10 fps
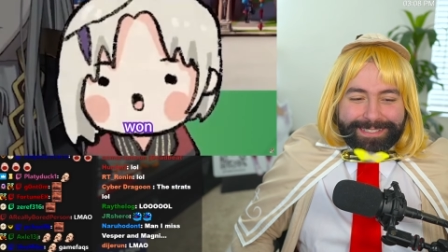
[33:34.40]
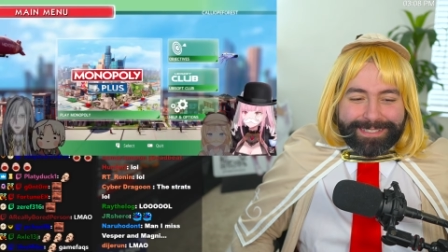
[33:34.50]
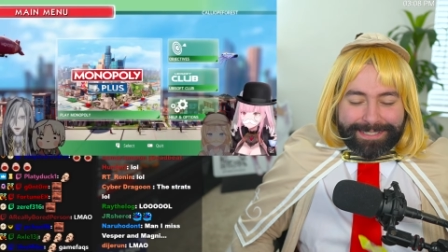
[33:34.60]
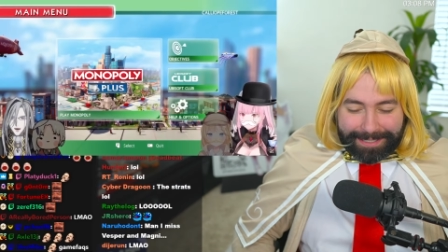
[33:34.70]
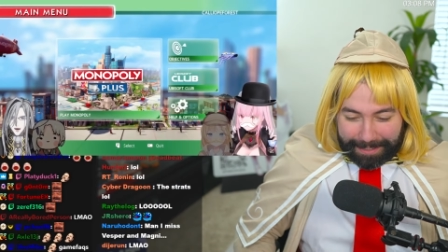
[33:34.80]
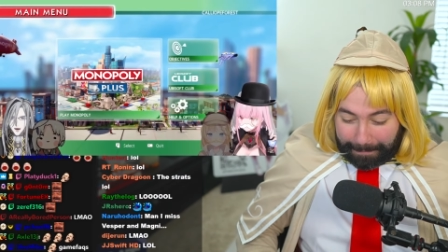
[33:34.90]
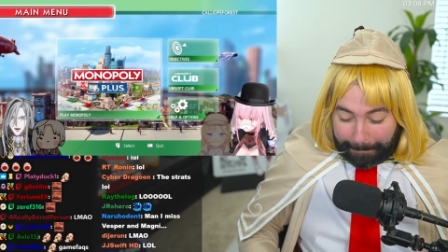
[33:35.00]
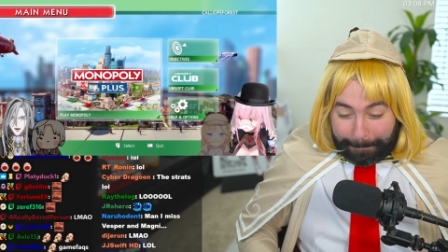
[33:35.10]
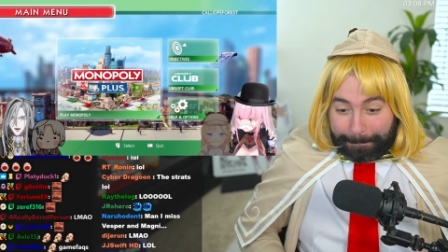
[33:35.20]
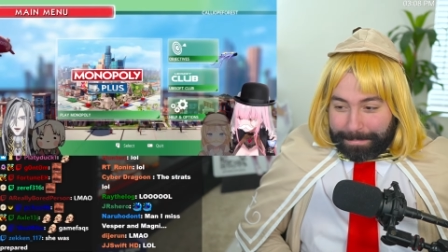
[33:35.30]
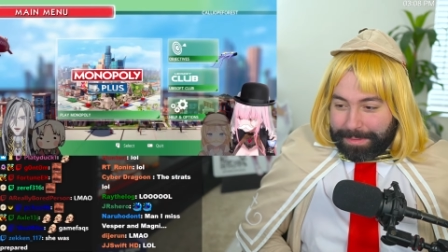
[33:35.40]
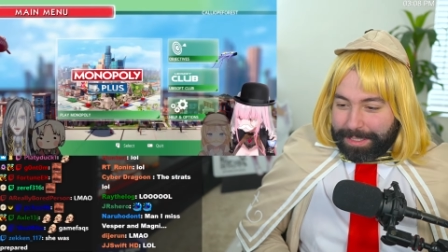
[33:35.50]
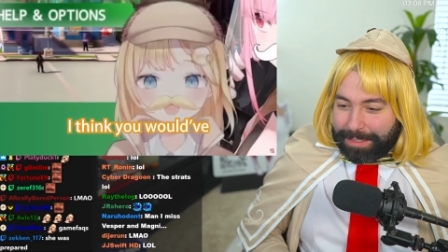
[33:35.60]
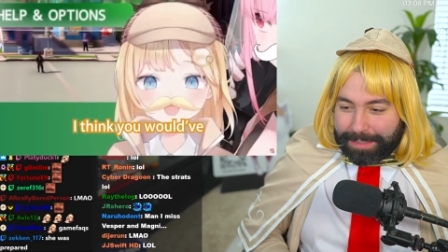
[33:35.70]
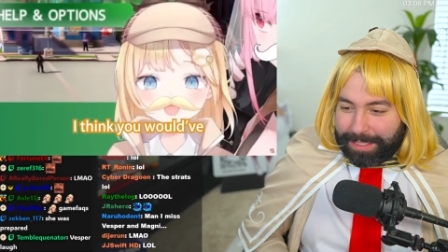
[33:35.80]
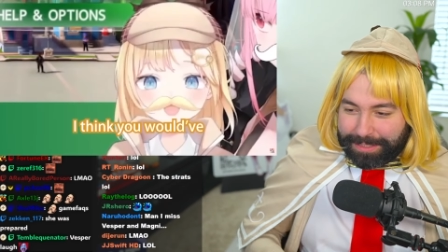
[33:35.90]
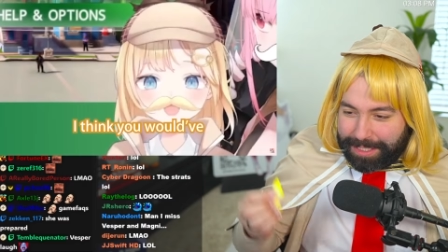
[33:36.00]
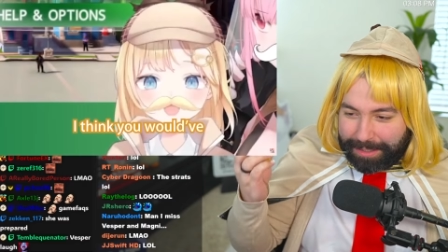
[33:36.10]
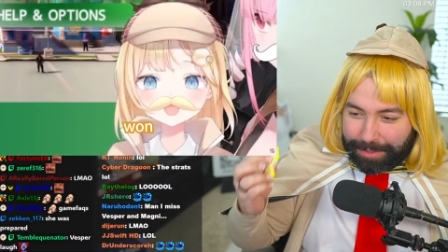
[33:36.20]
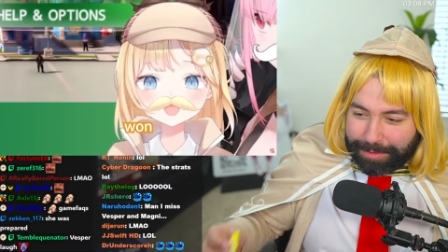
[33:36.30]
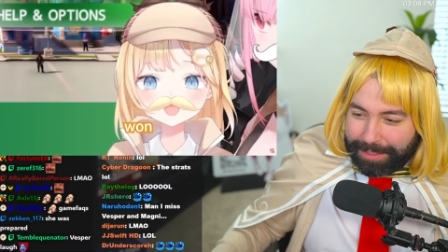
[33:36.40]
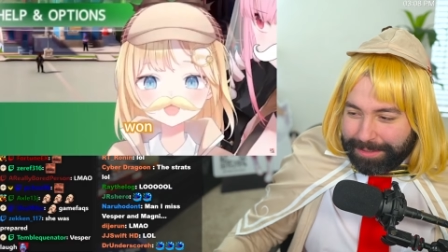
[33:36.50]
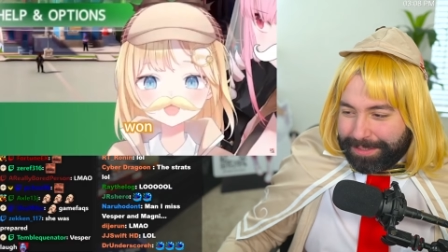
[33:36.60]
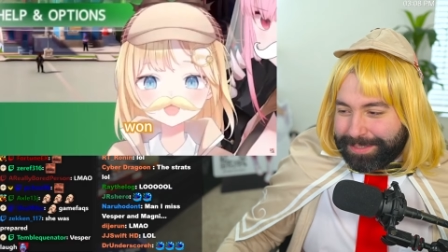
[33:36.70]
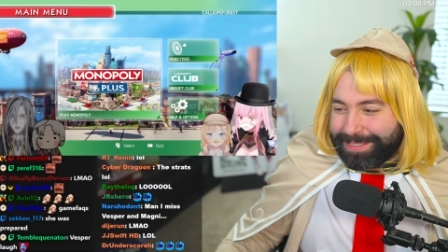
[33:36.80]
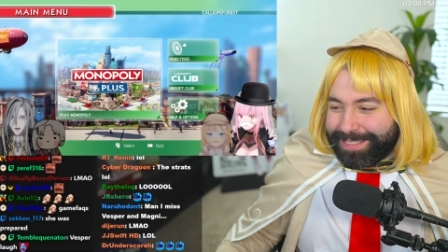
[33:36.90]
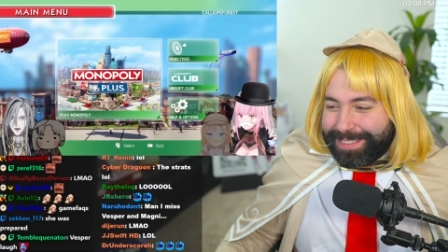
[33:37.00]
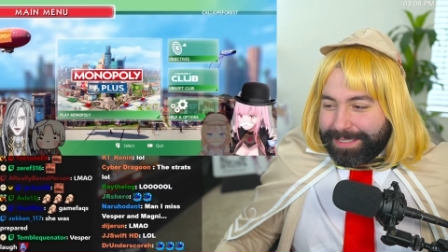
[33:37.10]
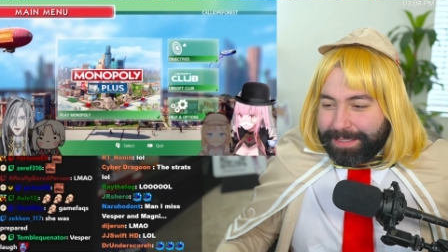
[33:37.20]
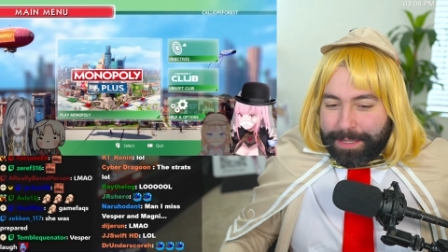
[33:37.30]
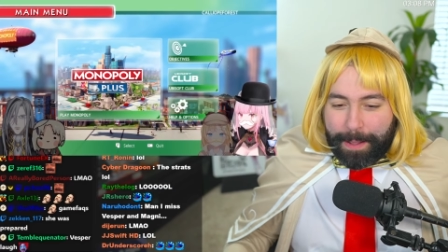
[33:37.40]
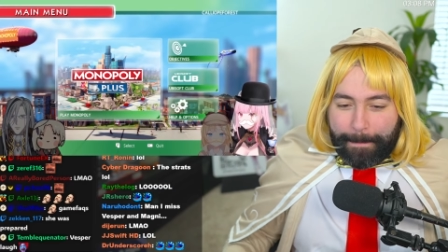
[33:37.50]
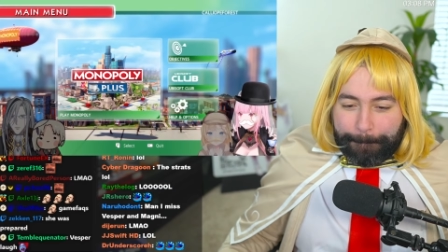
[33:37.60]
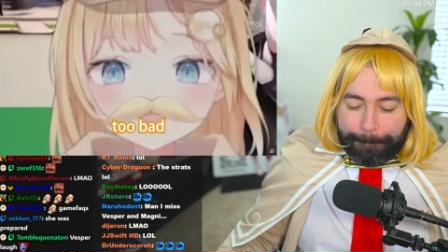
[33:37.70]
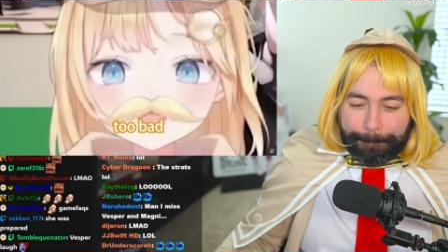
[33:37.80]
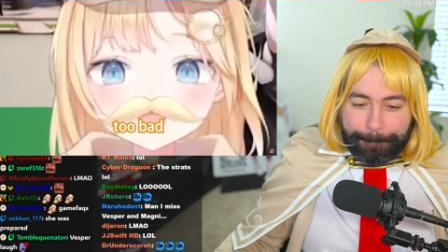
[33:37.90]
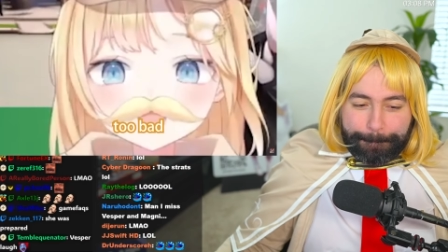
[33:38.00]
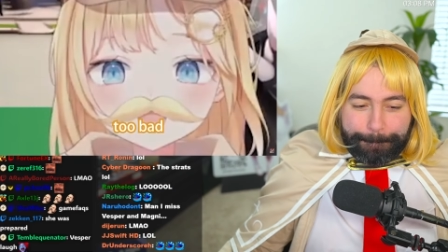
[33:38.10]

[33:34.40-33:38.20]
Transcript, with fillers: Yeah. I think There's you would have won. On there. Too bad.